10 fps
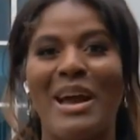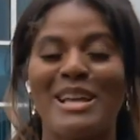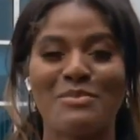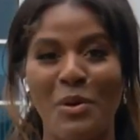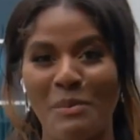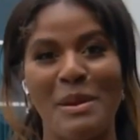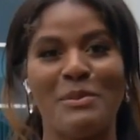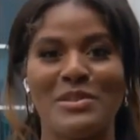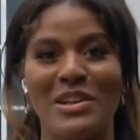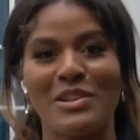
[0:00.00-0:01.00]
as more
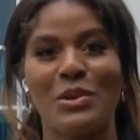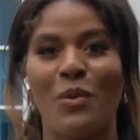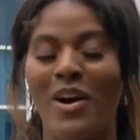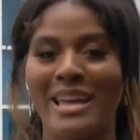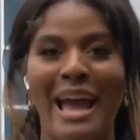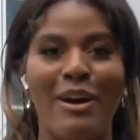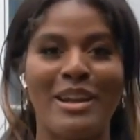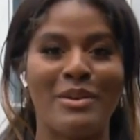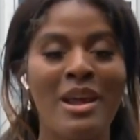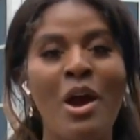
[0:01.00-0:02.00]
people start to walk out,
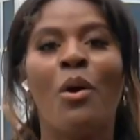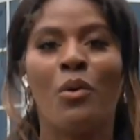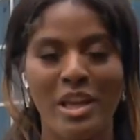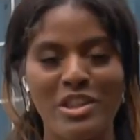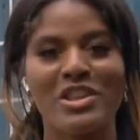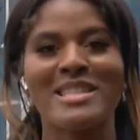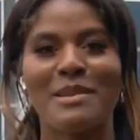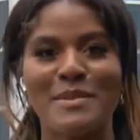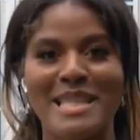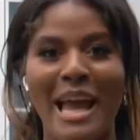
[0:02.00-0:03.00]
and we'll get you
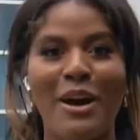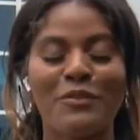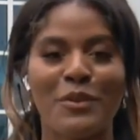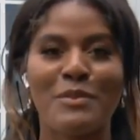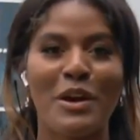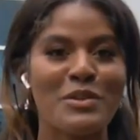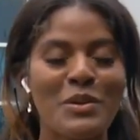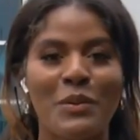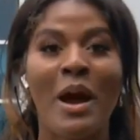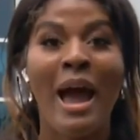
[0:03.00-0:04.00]
some sound from those
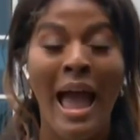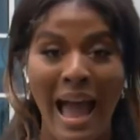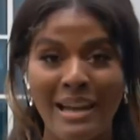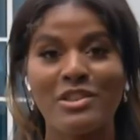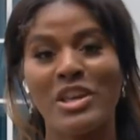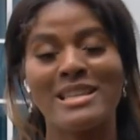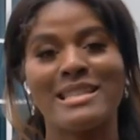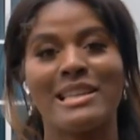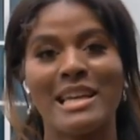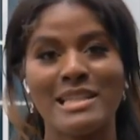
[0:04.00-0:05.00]
who had a chance
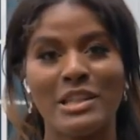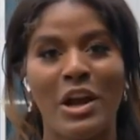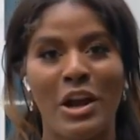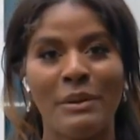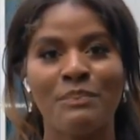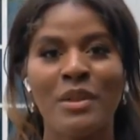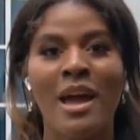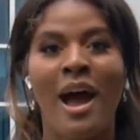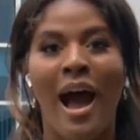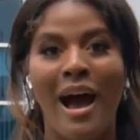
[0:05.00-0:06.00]
to listen to
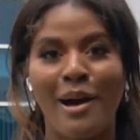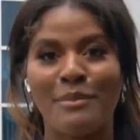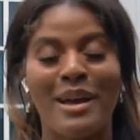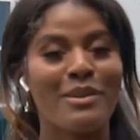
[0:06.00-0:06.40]
her.